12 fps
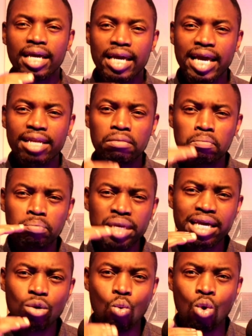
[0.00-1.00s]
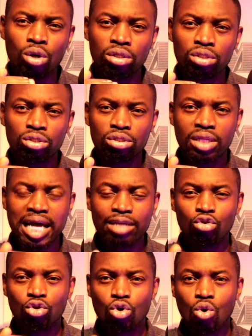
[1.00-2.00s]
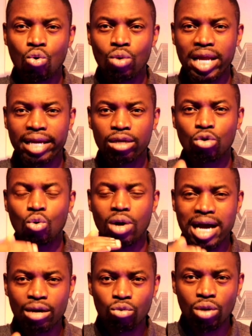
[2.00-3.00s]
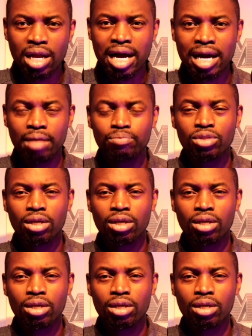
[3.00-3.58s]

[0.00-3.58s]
Get the bigger ones that like Coca-Cola,